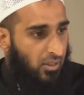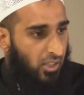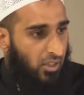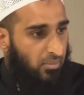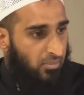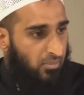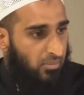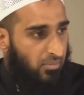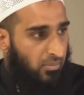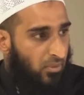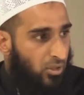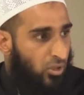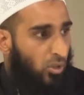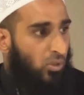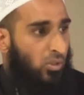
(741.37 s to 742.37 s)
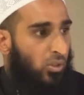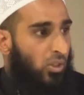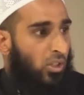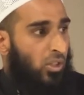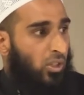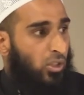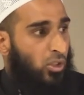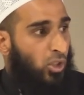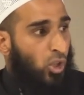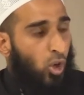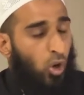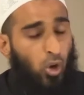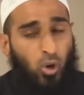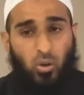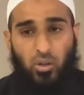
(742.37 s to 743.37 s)
No. So
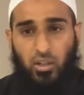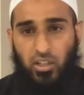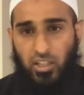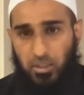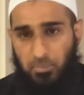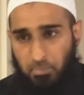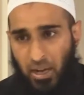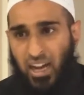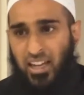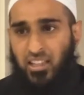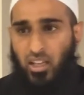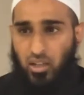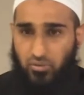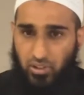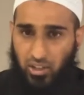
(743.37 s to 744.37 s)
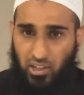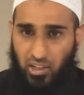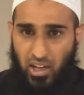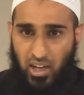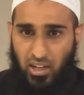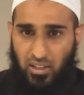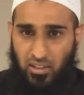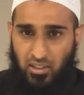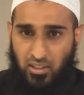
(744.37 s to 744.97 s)
your ibadah of Allah,